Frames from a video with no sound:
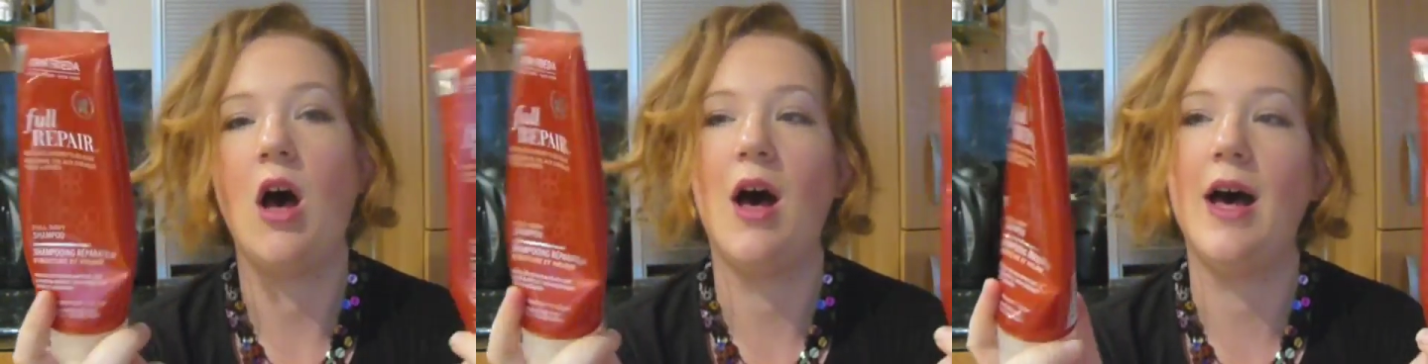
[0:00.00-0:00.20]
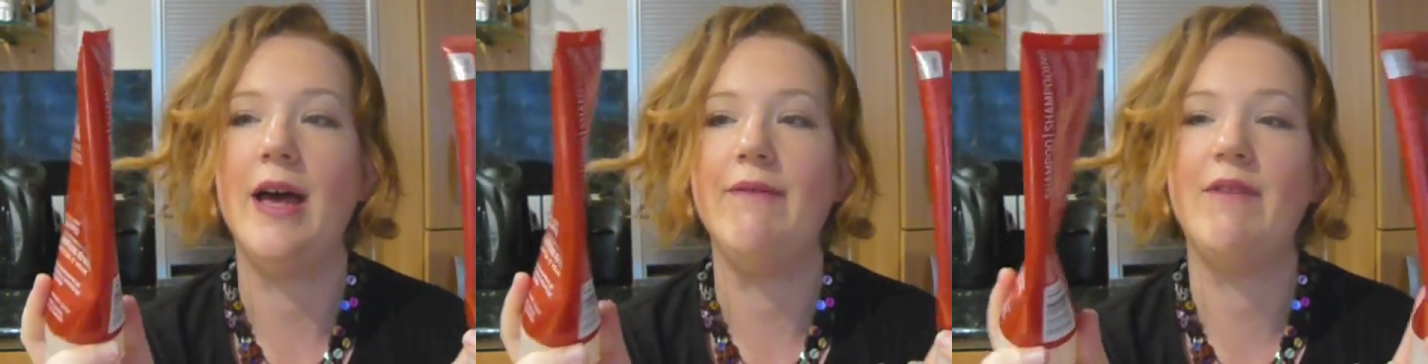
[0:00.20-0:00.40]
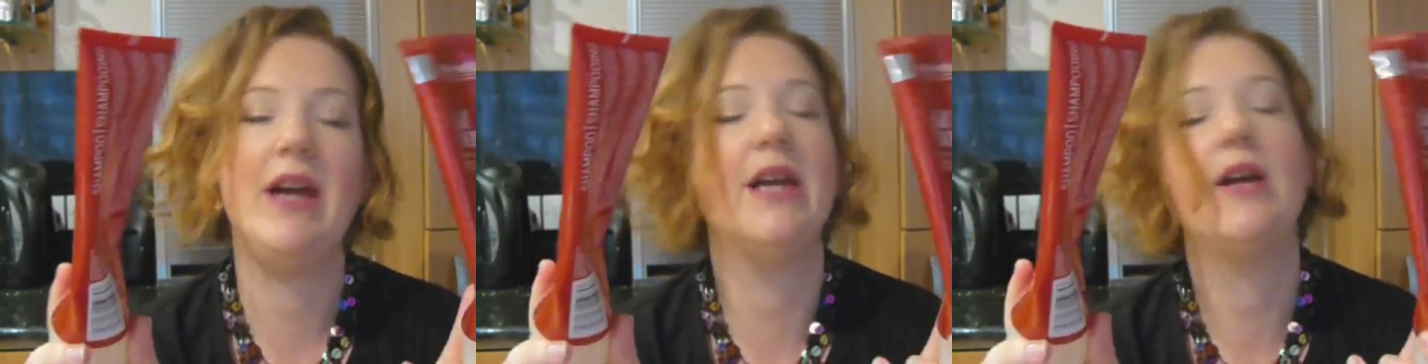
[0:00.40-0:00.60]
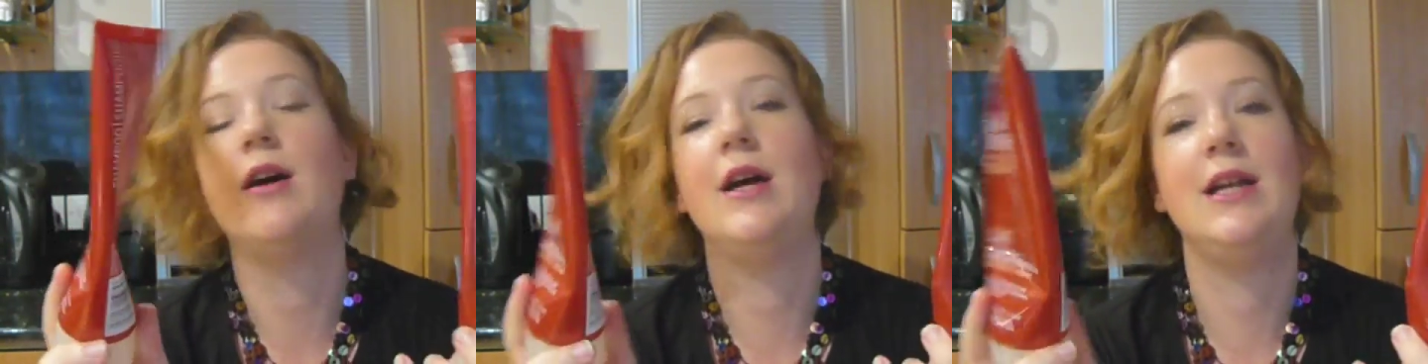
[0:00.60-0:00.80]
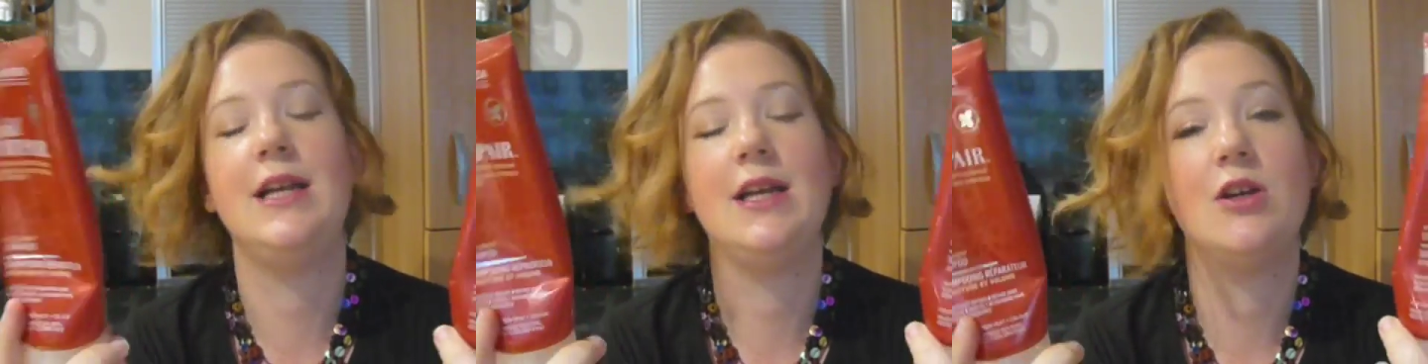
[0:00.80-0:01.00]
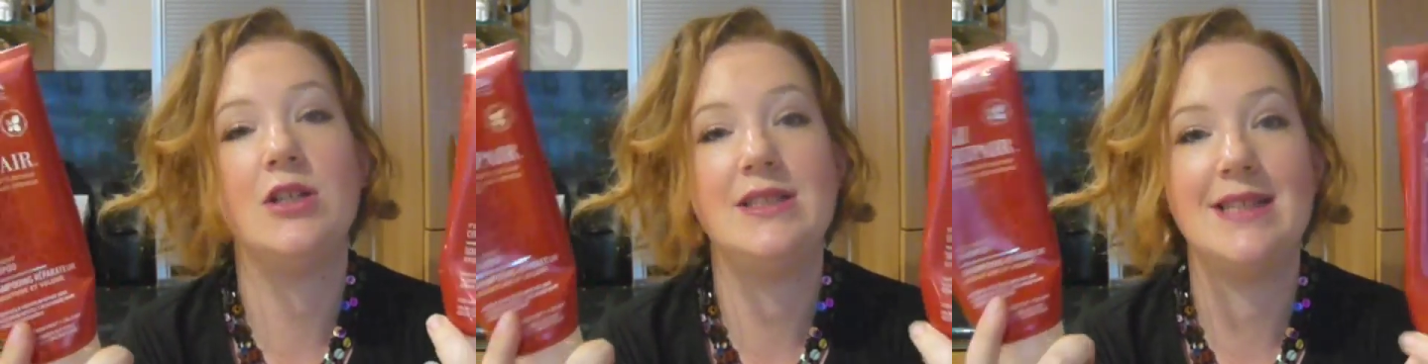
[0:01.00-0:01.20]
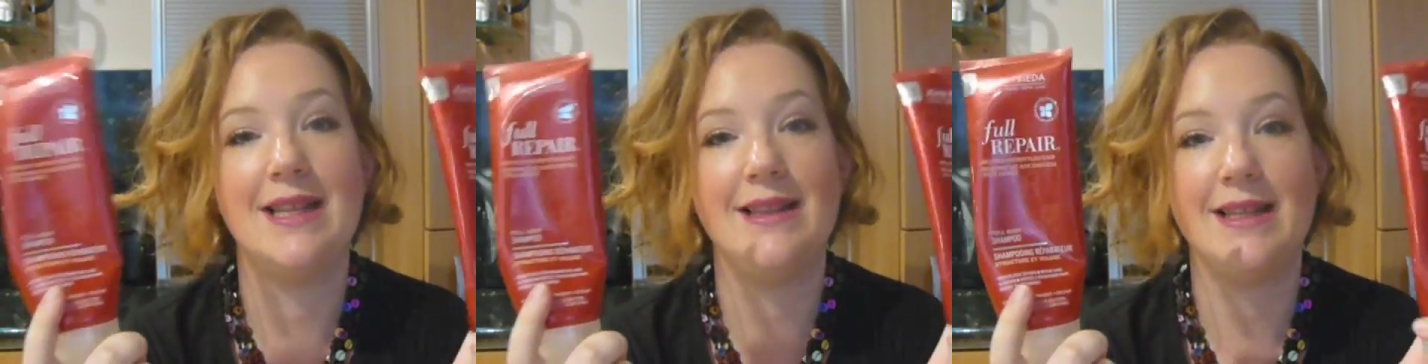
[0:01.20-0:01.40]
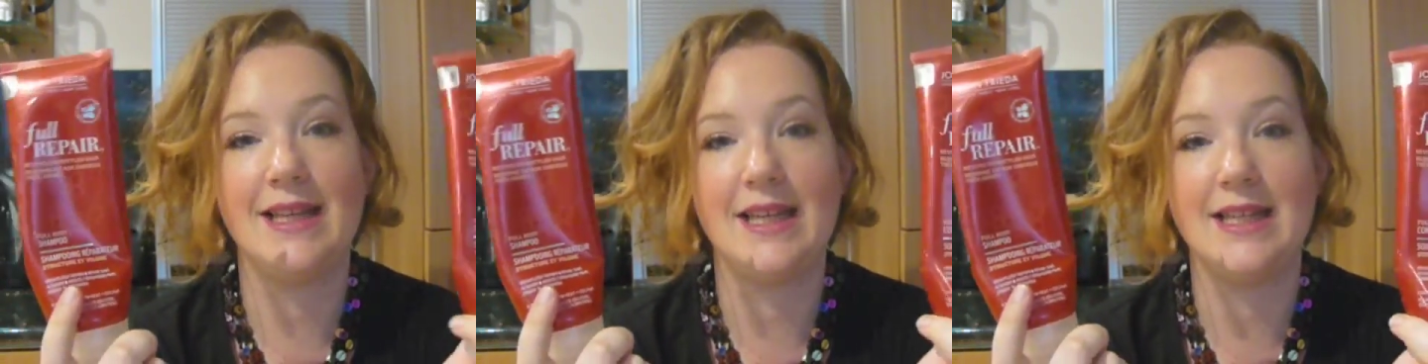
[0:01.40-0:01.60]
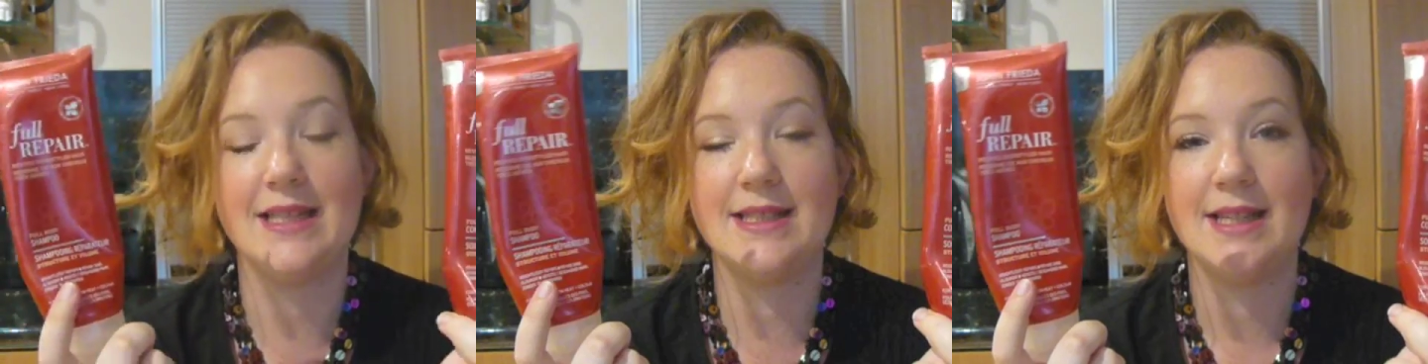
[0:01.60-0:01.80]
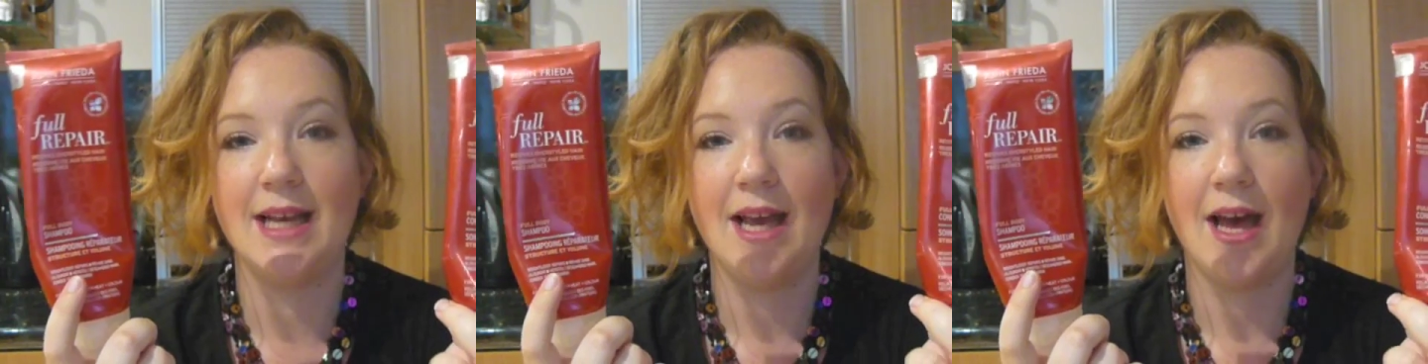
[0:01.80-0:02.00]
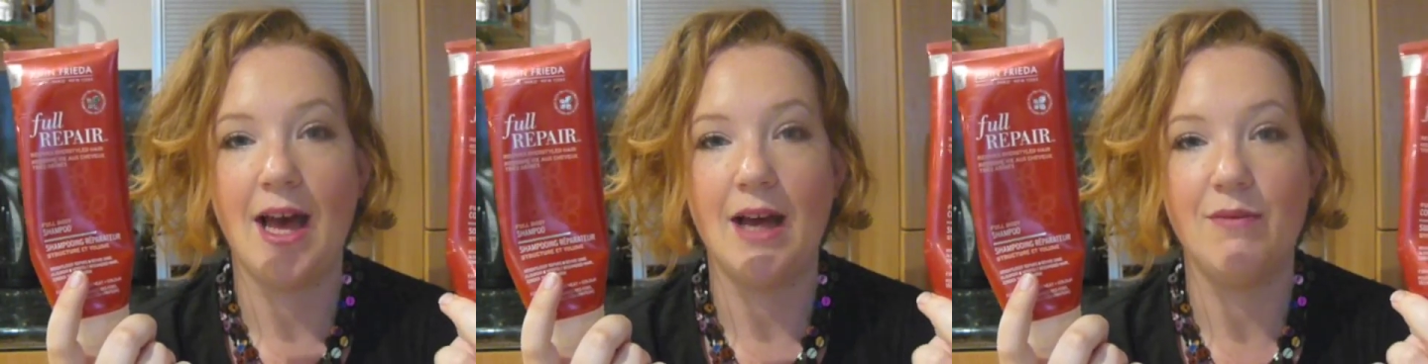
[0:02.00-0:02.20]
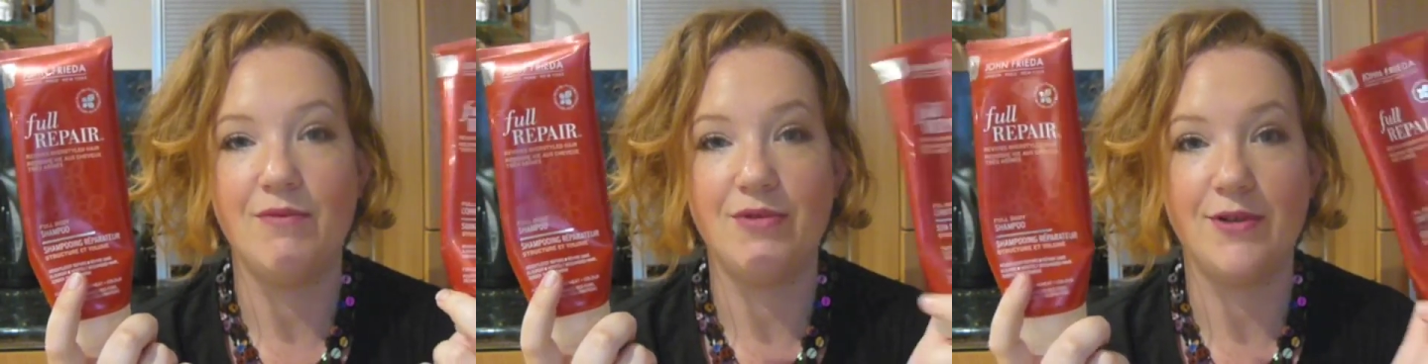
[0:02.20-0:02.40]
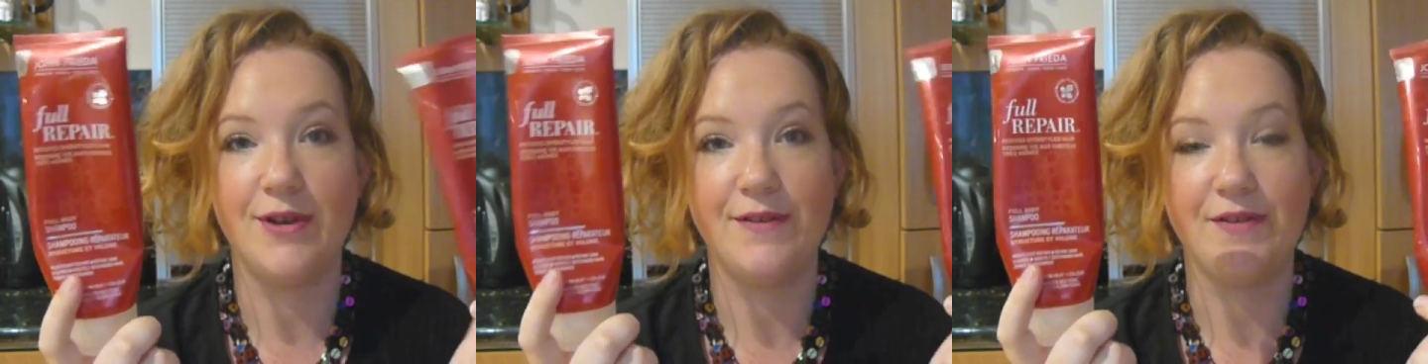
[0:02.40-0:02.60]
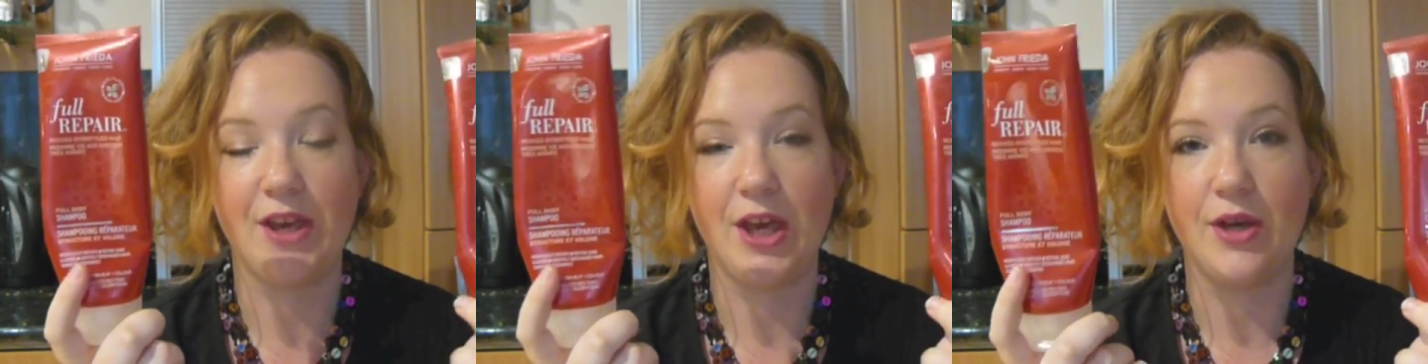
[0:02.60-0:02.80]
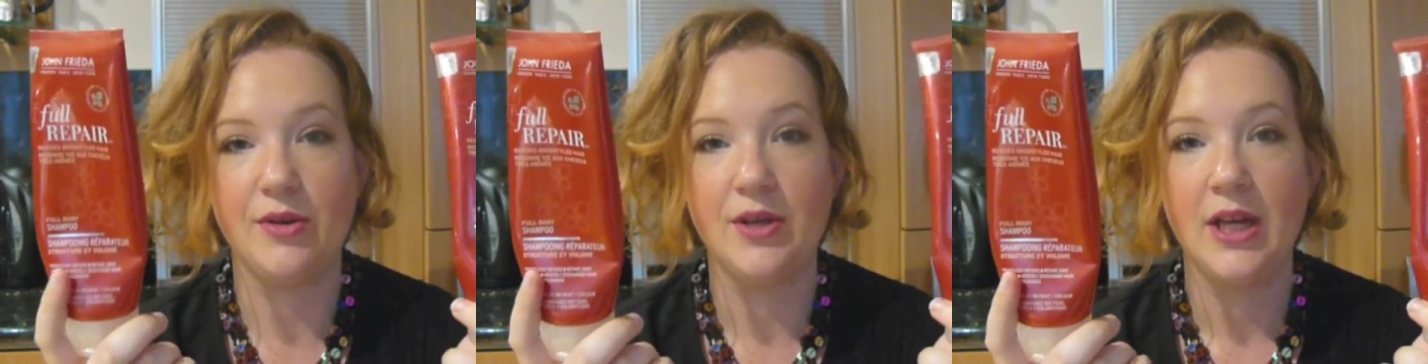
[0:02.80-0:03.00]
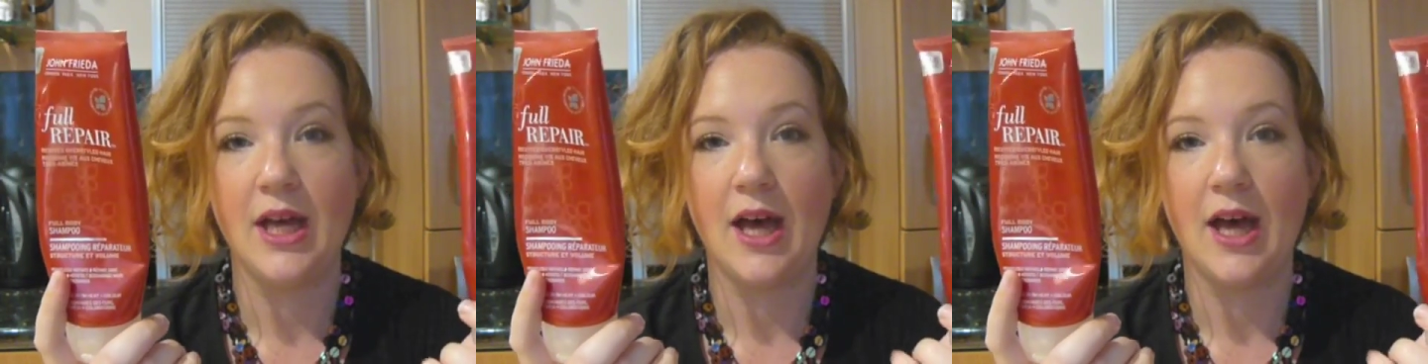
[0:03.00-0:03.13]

I very kindly got sent these for review.